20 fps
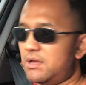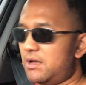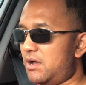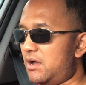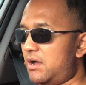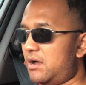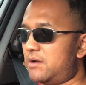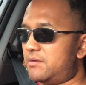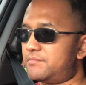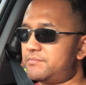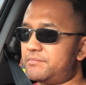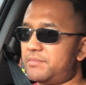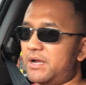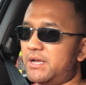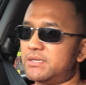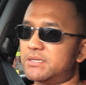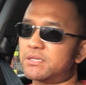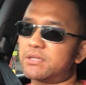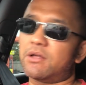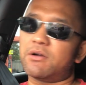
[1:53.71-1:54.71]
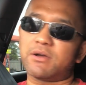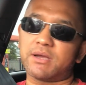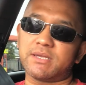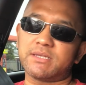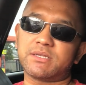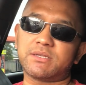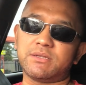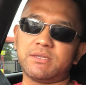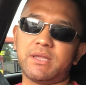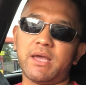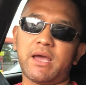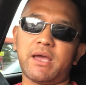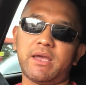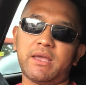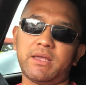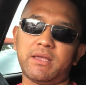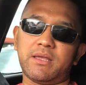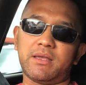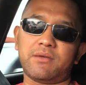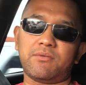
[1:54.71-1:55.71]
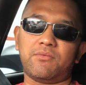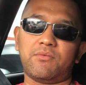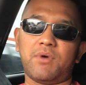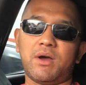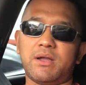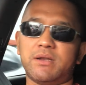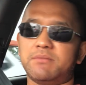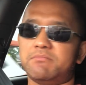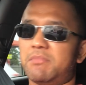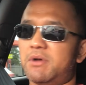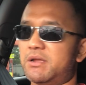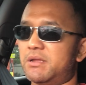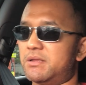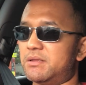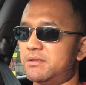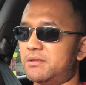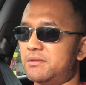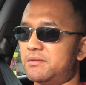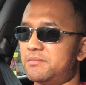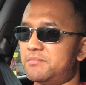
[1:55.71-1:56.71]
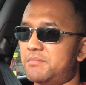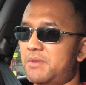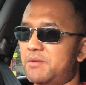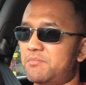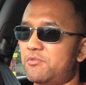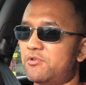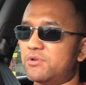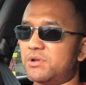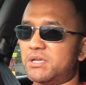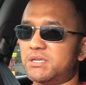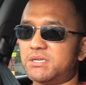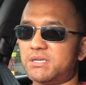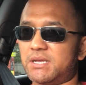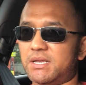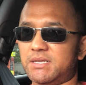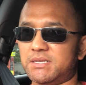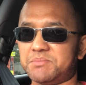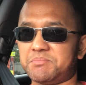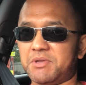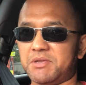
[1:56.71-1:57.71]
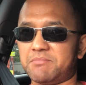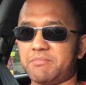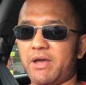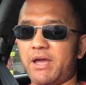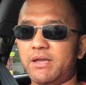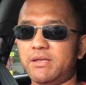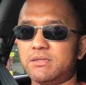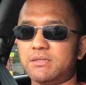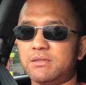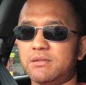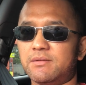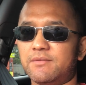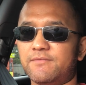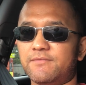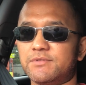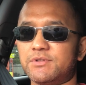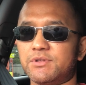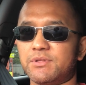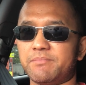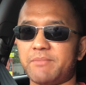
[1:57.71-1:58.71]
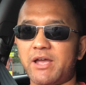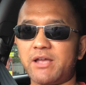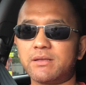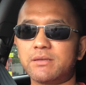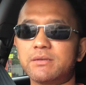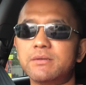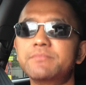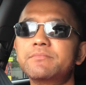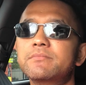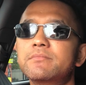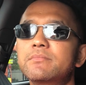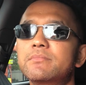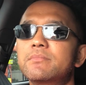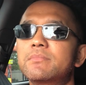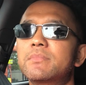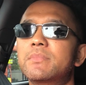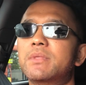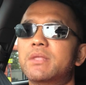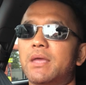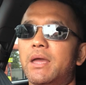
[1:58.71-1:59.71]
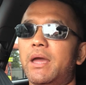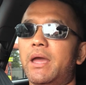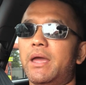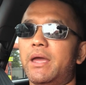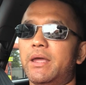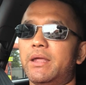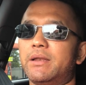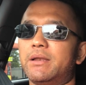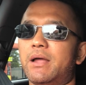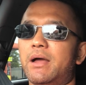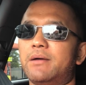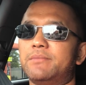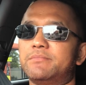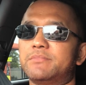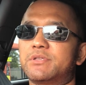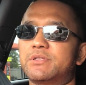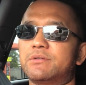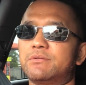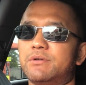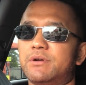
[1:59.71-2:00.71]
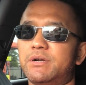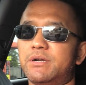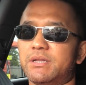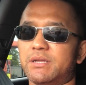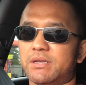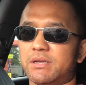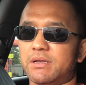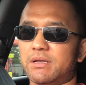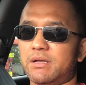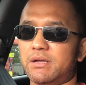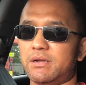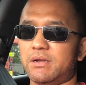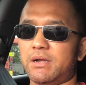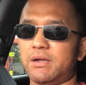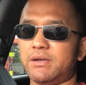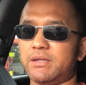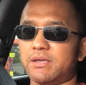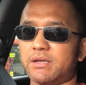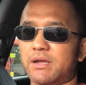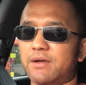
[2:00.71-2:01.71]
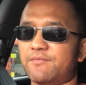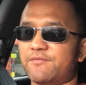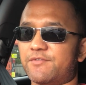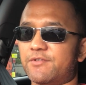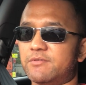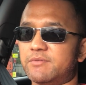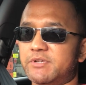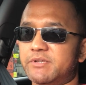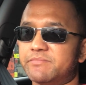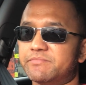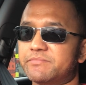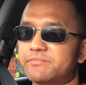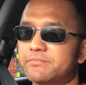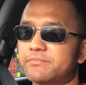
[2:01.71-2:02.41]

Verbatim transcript: But as long as today, one, my mortgage is being paid to the bank and I'm still earning an income from it.